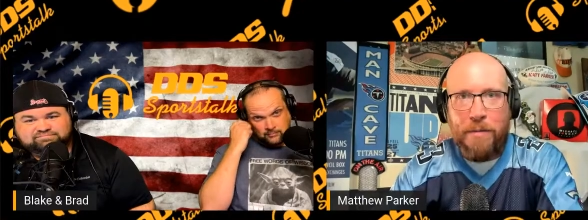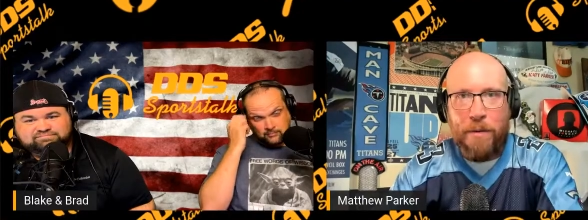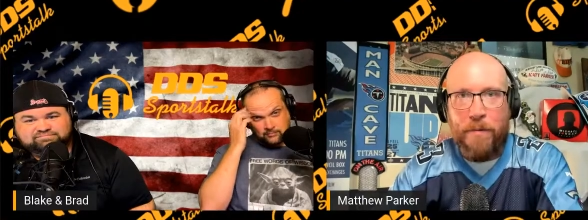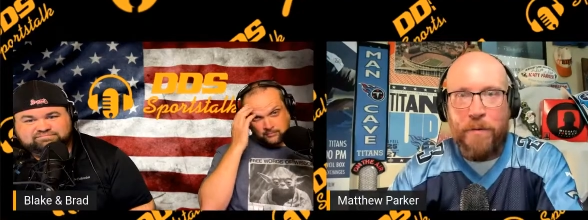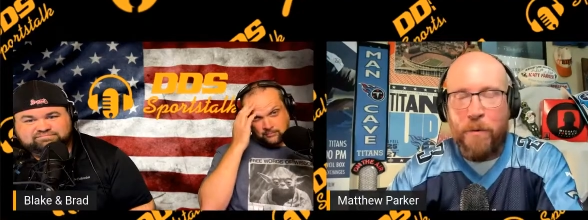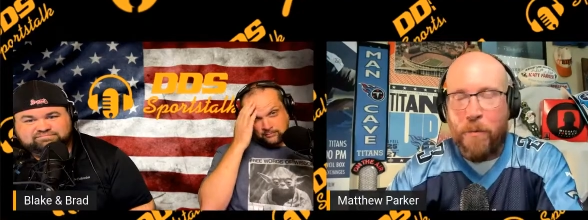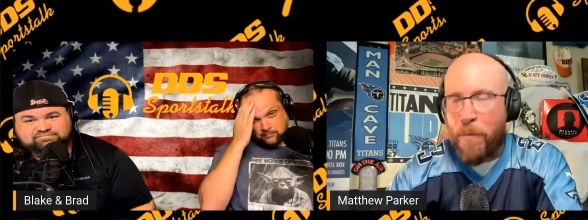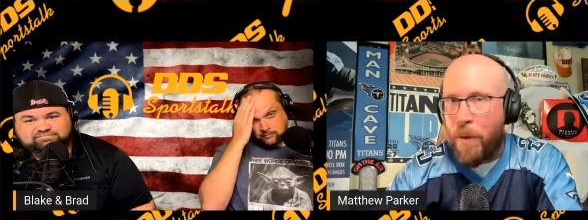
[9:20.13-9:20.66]
Speaker 1: But if
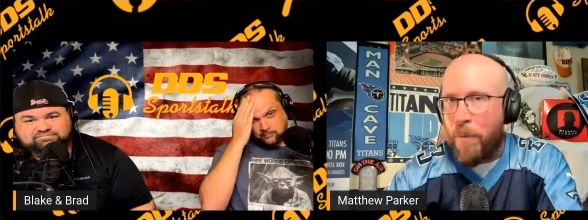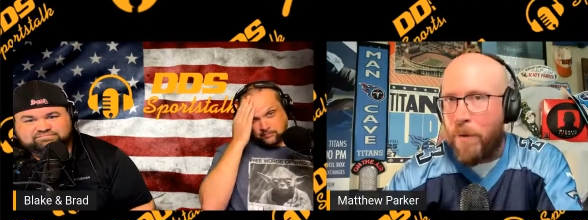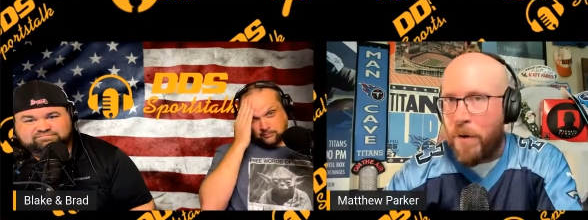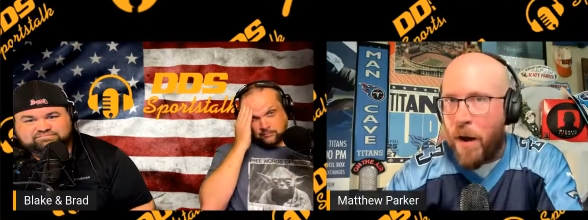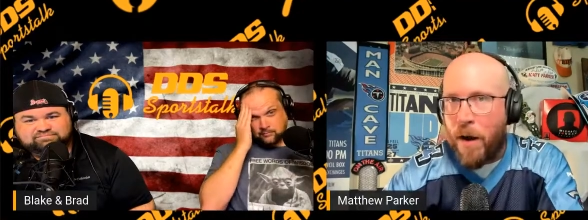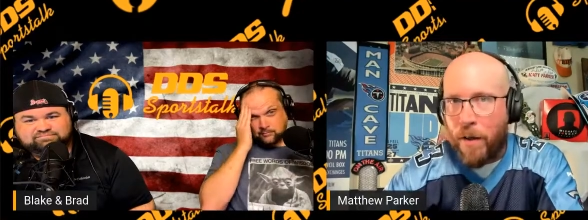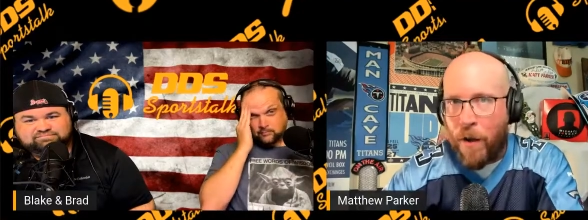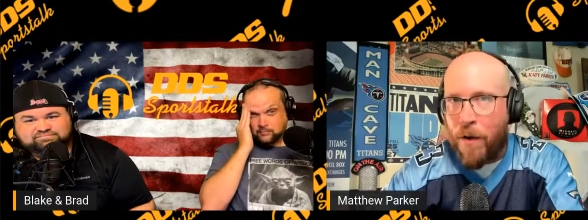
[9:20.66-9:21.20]
you remember,
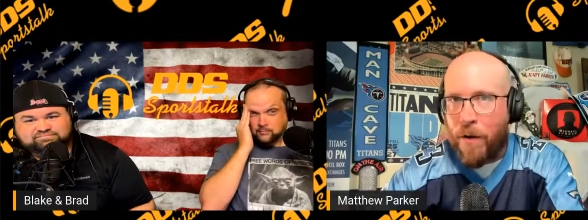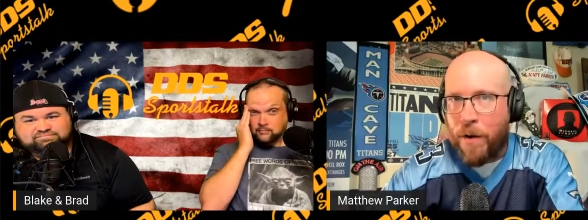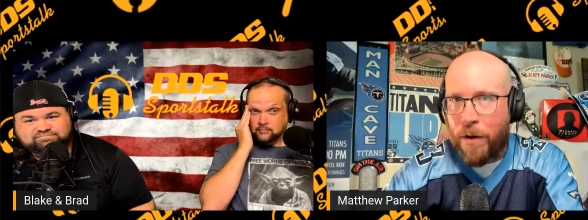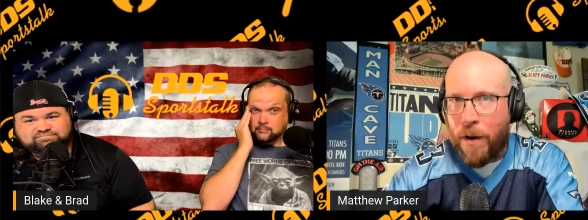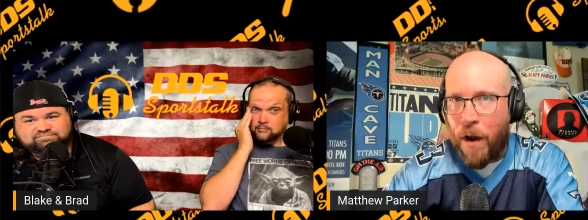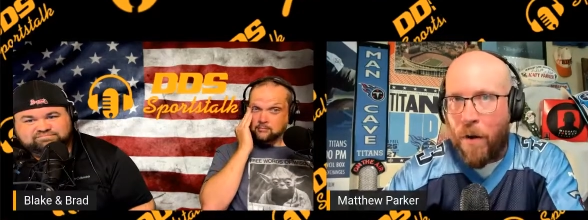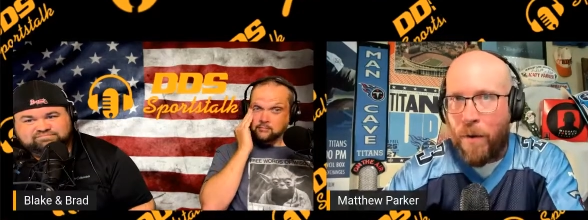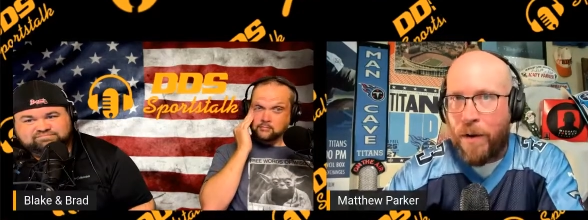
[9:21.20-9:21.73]
not long
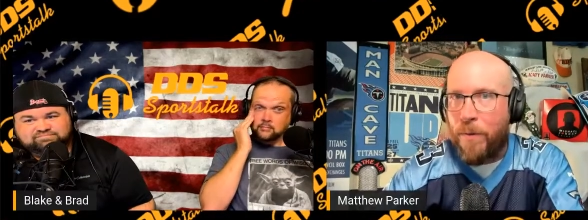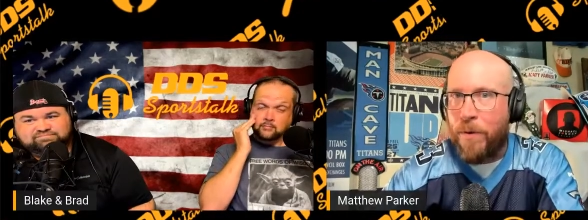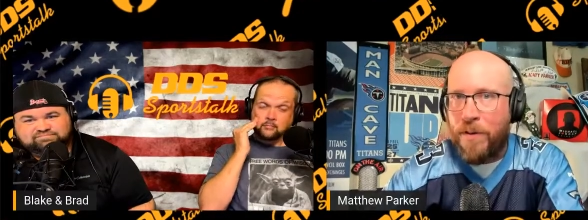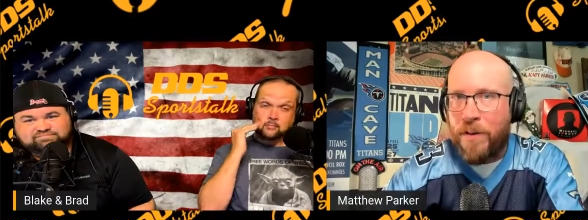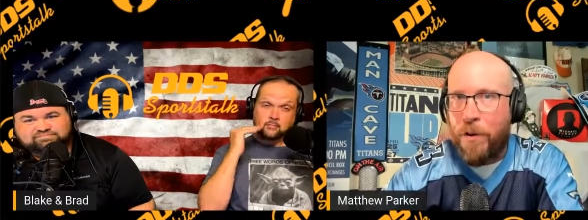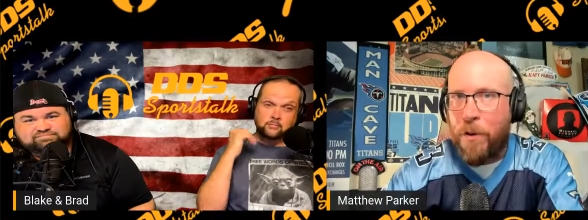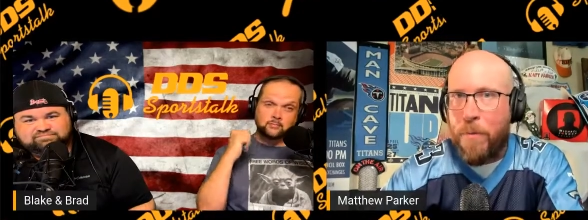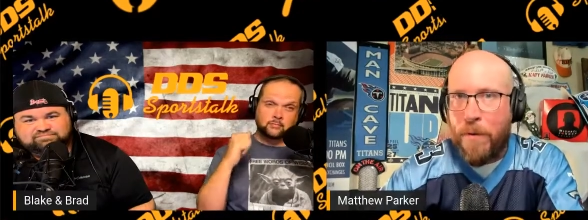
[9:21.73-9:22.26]
ago, he was
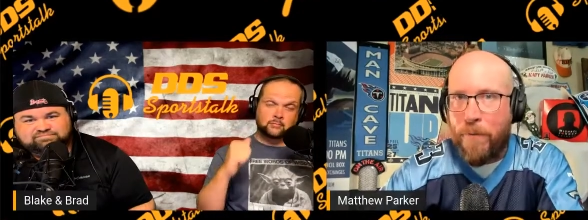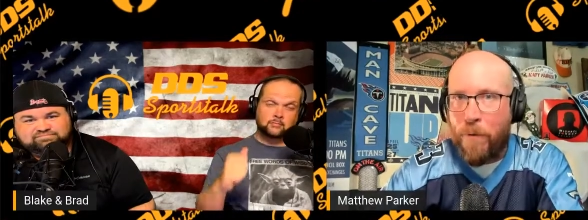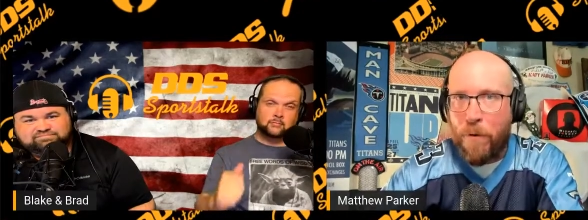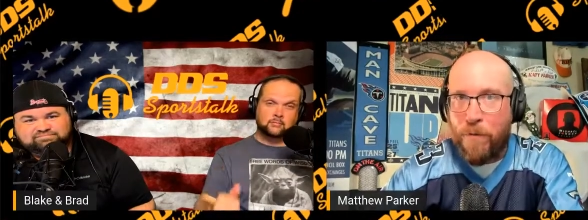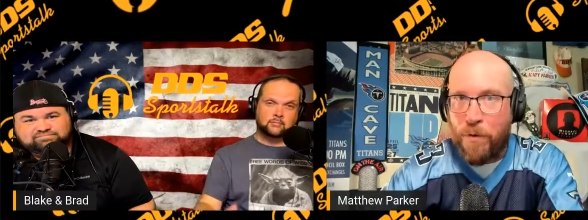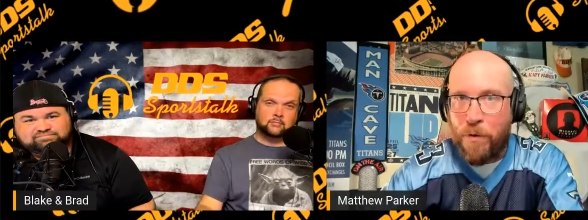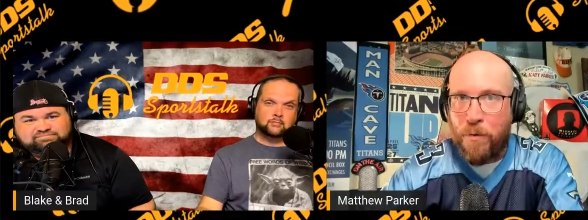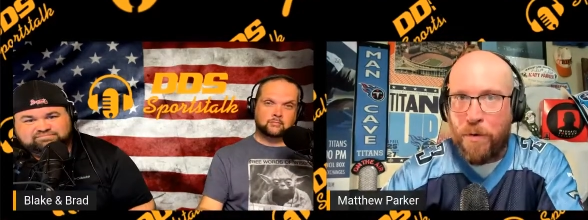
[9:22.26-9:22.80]
human for a
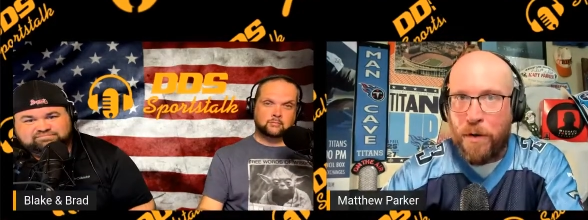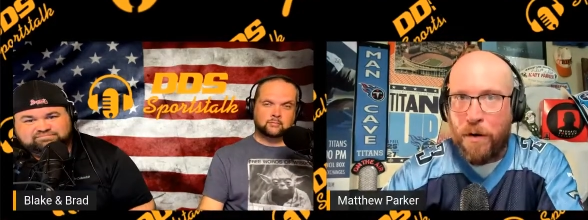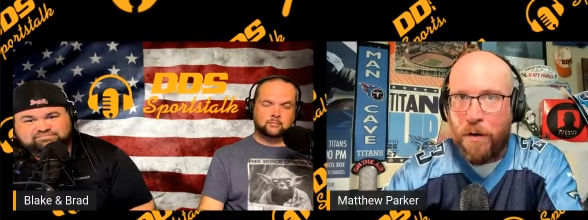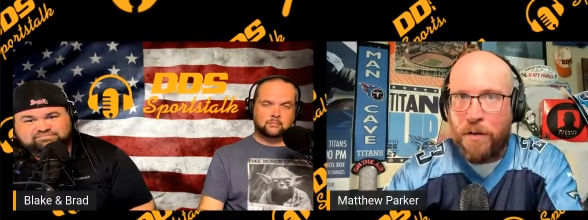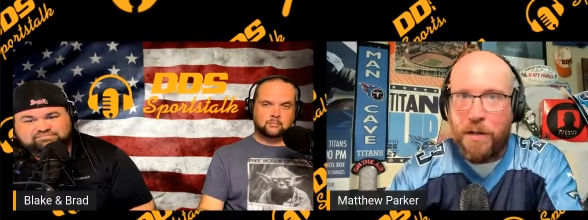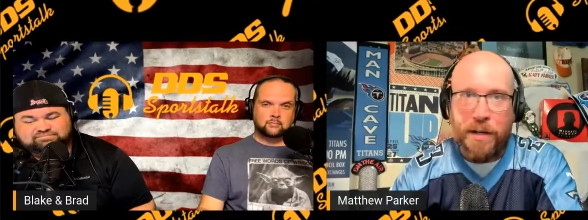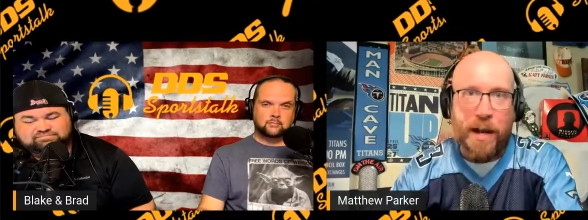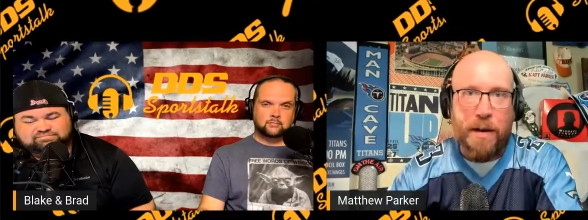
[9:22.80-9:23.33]
few
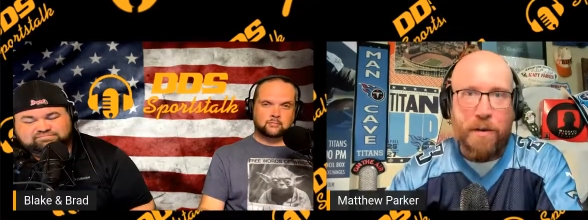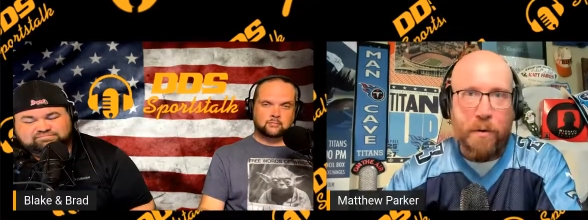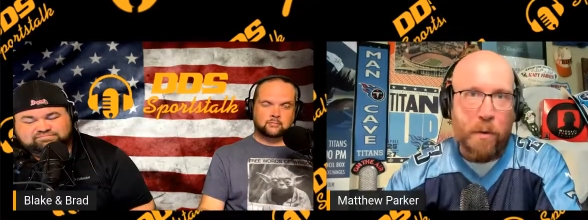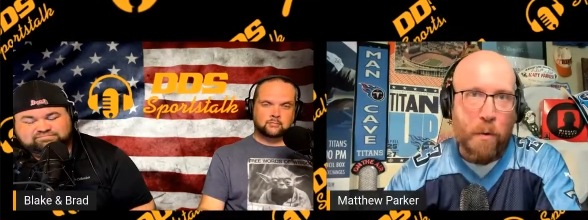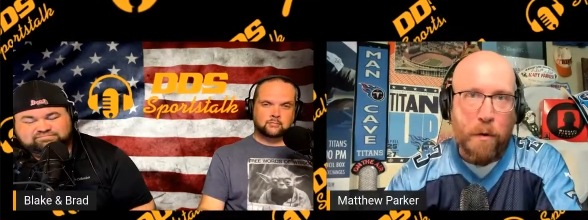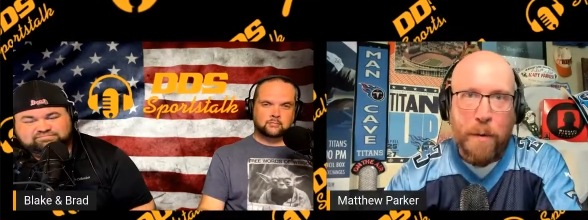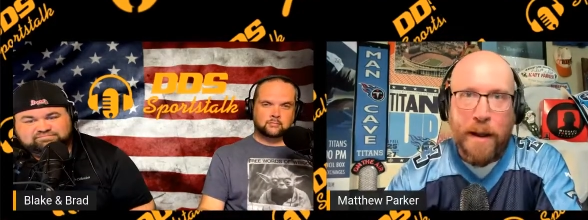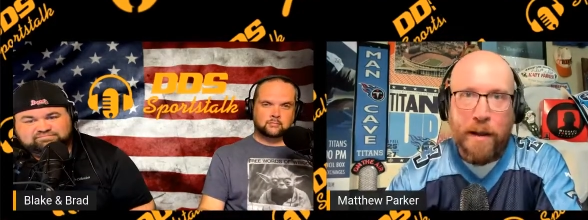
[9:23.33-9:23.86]
years, and he got a new
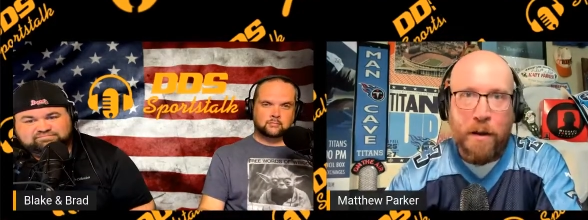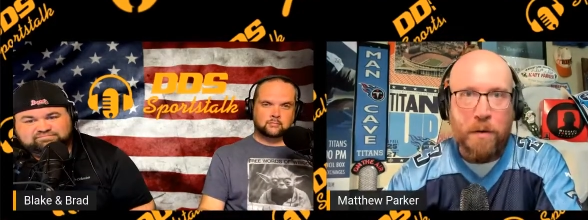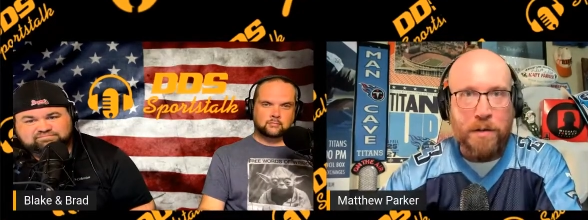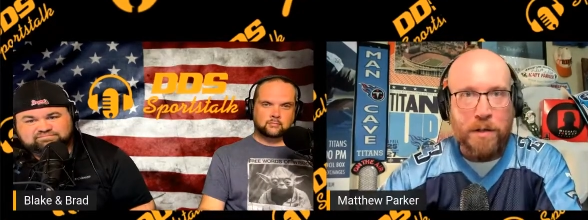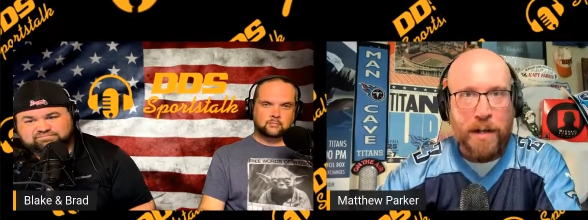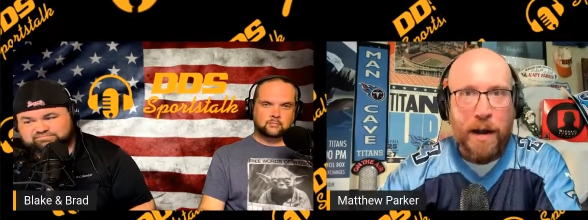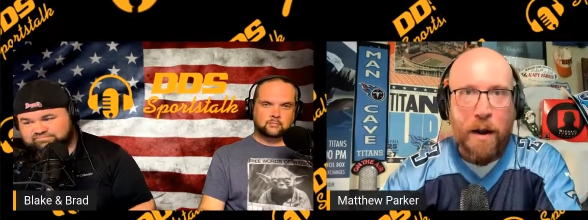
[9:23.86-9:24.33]
quarterback coach, he got